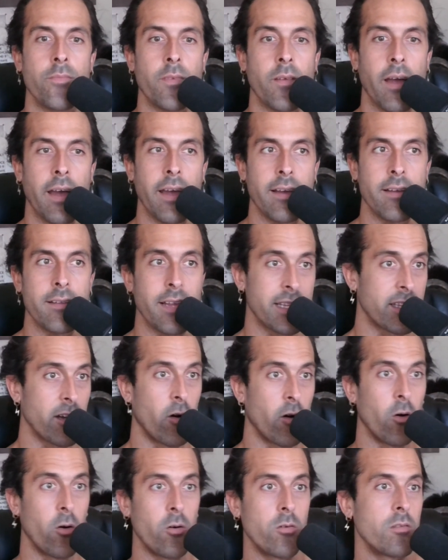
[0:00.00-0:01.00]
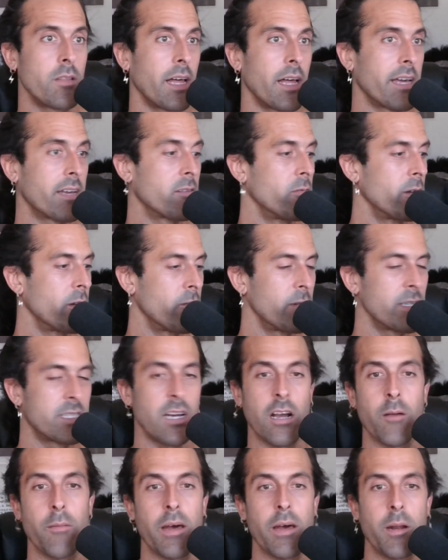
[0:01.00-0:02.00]
Right? Like the whole, like we
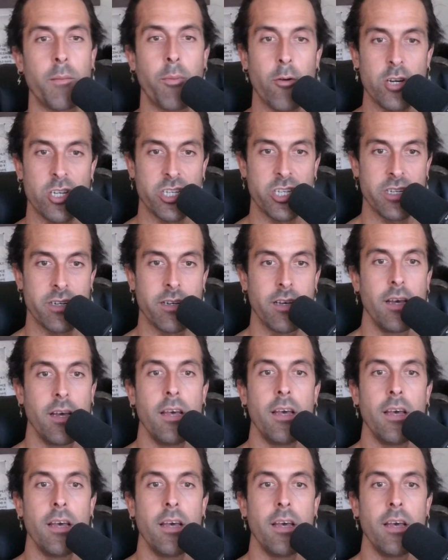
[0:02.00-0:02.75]
talk about abortion.